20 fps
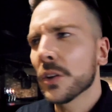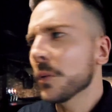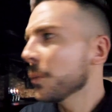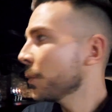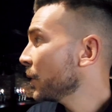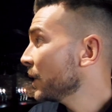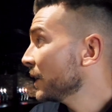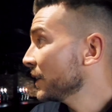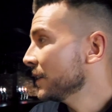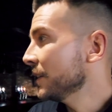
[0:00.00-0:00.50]
I'm
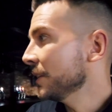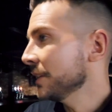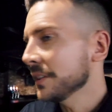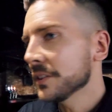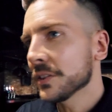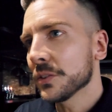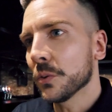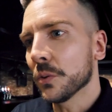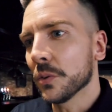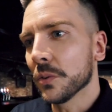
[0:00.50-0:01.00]
really,
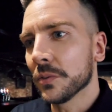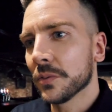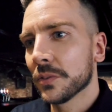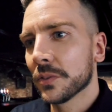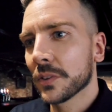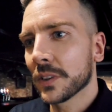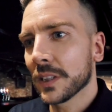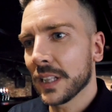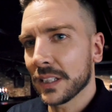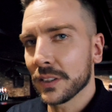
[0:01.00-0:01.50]
sort
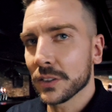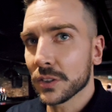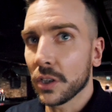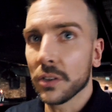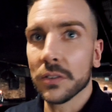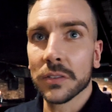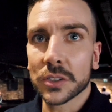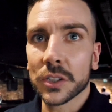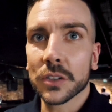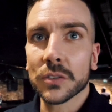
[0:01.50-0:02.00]
of glad it's
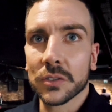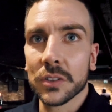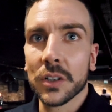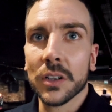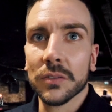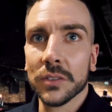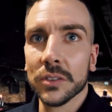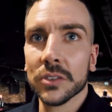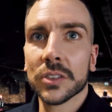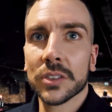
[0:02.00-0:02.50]
over because I was
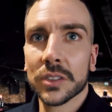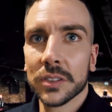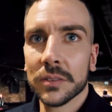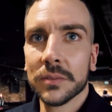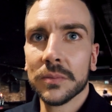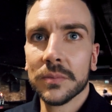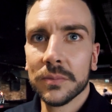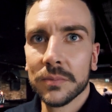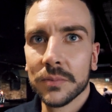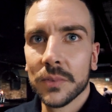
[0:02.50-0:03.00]
nervous.
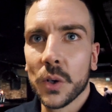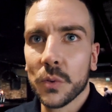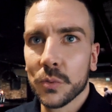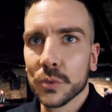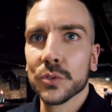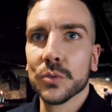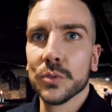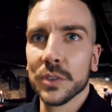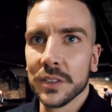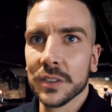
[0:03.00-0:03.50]
I
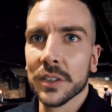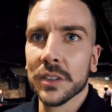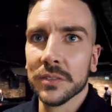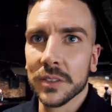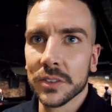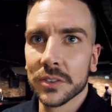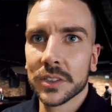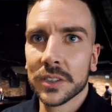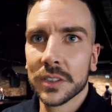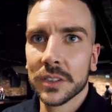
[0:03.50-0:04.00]
was really
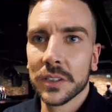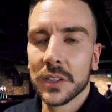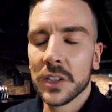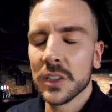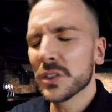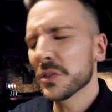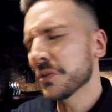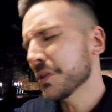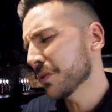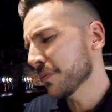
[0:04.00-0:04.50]
nervous.
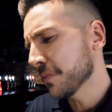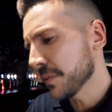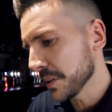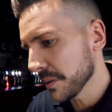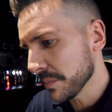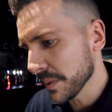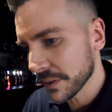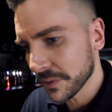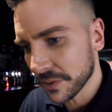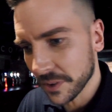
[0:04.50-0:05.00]
This was
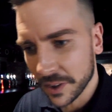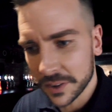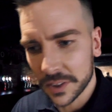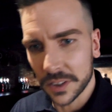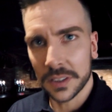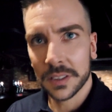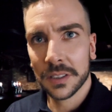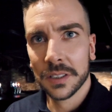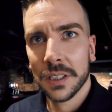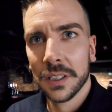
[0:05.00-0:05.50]
really big for
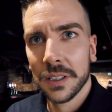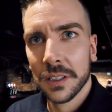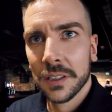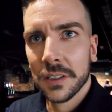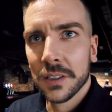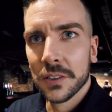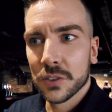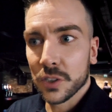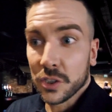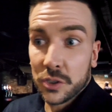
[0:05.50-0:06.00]
us.
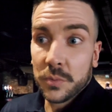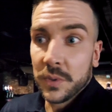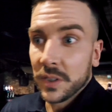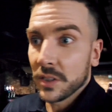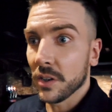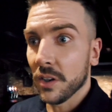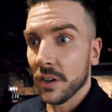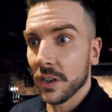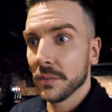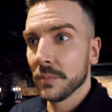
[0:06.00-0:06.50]
Such a
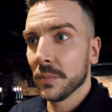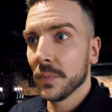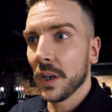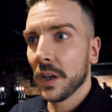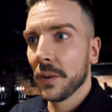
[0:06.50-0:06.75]
big guy.